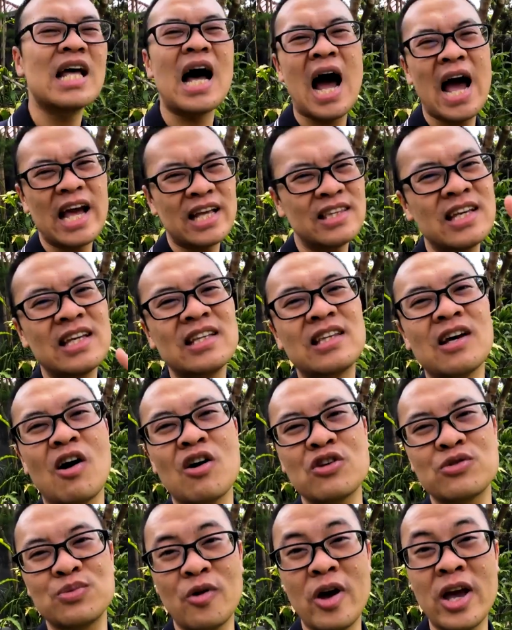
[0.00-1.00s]
I think the
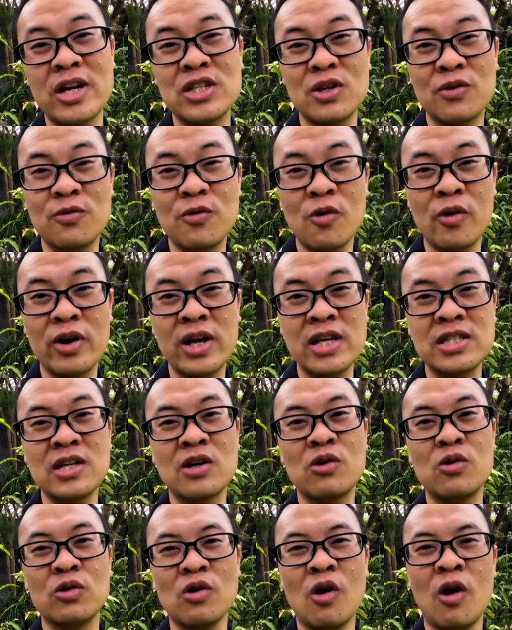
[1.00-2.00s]
Osmo Action 4 is a
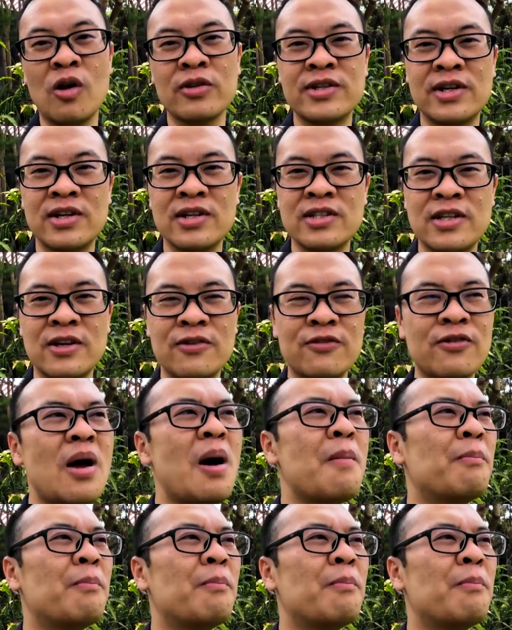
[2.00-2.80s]
good alternative.